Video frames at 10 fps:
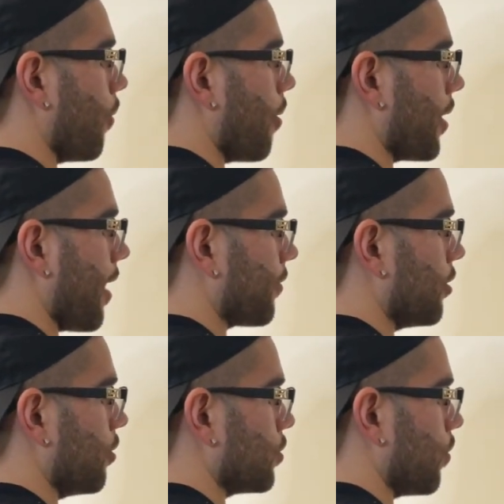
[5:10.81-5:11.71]
what we have to
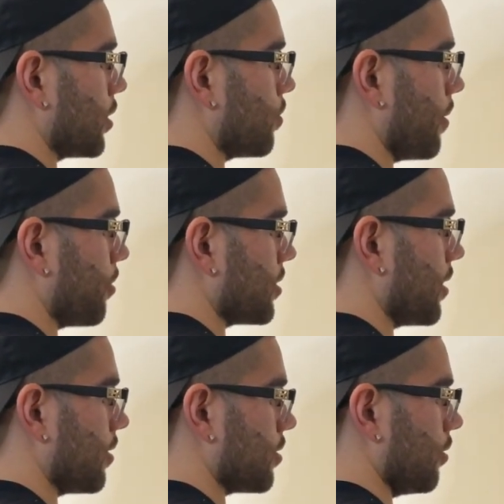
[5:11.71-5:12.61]
do is once we
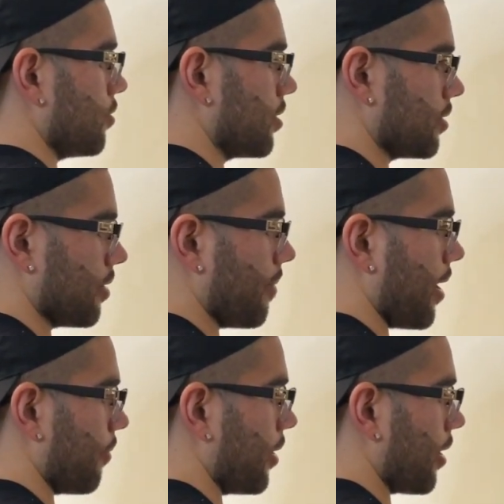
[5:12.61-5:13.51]
present the solution to
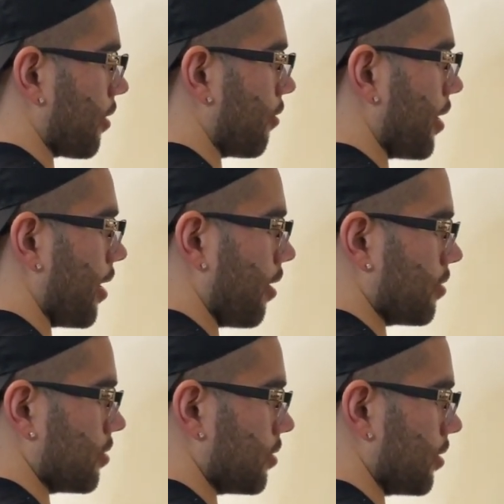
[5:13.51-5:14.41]
somebody, we got to create
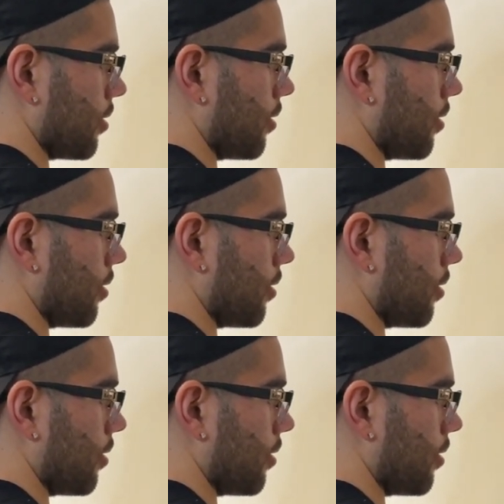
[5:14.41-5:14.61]
urgency.